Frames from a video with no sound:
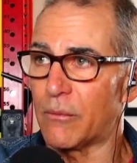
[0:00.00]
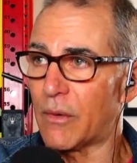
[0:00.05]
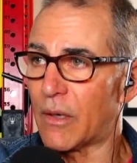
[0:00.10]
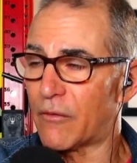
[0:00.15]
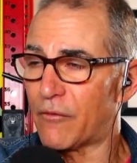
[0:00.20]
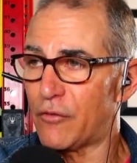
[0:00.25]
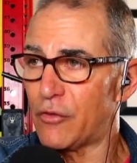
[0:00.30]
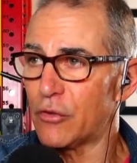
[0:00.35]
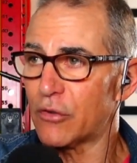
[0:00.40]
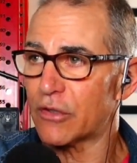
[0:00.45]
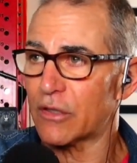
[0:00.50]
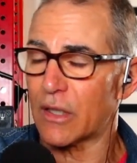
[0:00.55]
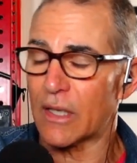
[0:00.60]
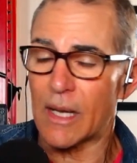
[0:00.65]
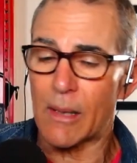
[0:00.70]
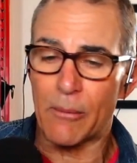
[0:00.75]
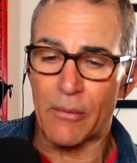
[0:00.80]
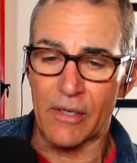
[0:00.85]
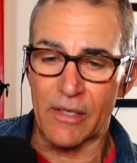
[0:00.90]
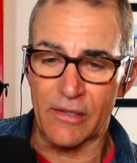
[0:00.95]
a few
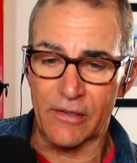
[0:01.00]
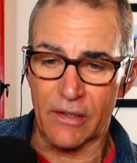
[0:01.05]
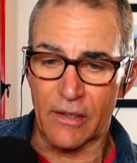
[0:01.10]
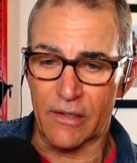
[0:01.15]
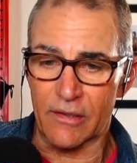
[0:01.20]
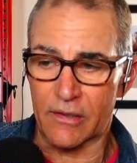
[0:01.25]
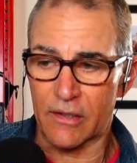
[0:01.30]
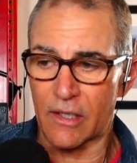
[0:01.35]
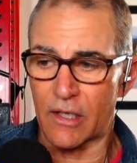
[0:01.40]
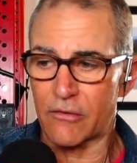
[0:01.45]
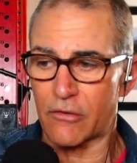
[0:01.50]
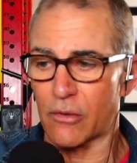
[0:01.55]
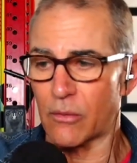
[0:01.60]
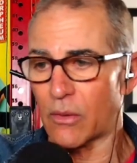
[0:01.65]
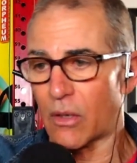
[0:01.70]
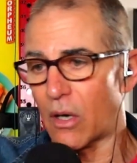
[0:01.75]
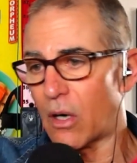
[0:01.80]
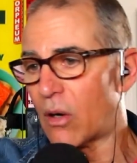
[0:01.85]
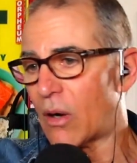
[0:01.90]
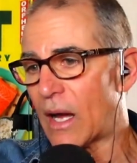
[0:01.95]
celebrities in this country
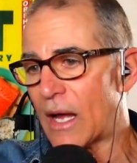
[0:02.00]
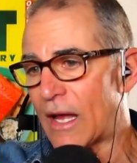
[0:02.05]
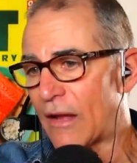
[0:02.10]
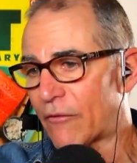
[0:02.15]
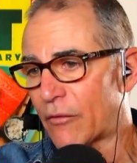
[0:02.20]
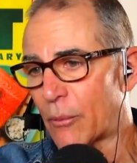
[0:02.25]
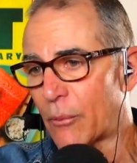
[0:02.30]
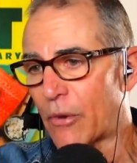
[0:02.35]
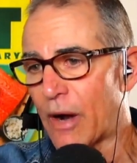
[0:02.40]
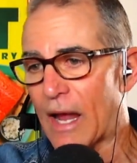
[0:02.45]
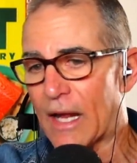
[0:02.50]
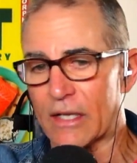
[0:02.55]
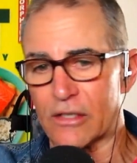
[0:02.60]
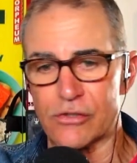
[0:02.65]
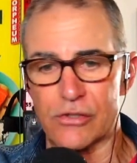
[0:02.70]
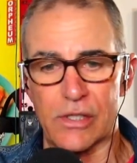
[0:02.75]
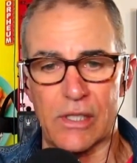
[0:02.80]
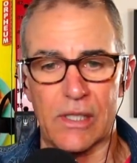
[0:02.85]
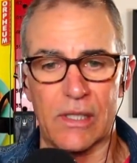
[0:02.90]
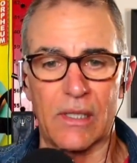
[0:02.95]
went, oh, I have the B R C A
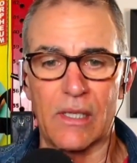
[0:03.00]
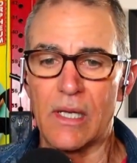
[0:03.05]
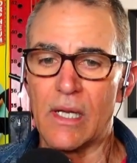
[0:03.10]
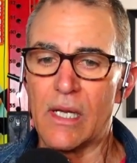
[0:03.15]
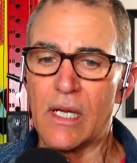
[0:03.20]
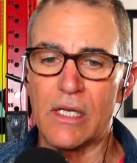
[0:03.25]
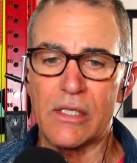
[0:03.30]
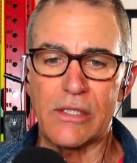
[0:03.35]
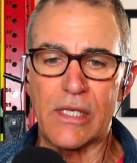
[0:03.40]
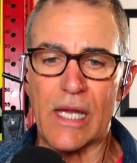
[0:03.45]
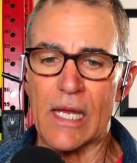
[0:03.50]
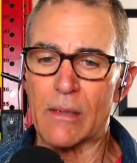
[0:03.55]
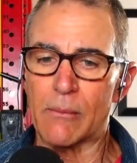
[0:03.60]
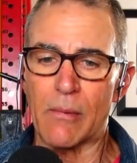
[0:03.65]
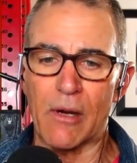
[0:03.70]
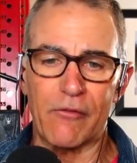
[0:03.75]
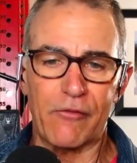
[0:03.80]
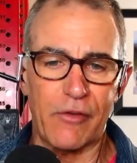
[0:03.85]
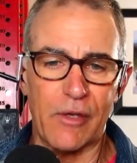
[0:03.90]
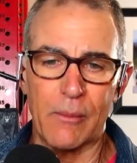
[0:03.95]
gene, yank yeah.
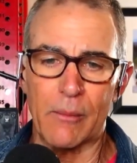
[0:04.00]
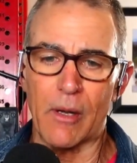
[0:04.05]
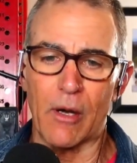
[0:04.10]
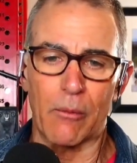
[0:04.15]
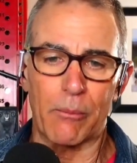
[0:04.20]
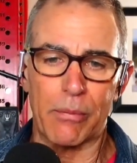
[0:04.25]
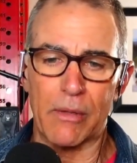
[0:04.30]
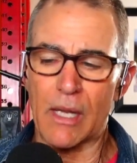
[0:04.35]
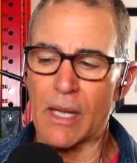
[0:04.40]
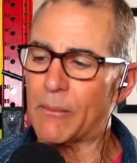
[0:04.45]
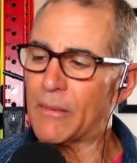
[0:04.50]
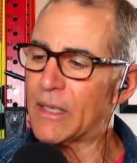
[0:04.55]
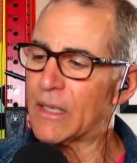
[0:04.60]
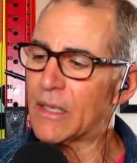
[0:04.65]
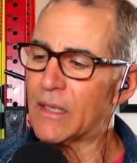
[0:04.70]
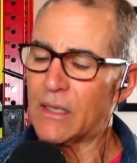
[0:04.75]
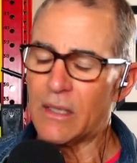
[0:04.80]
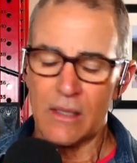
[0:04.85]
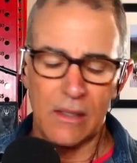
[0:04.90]
my female plumbing,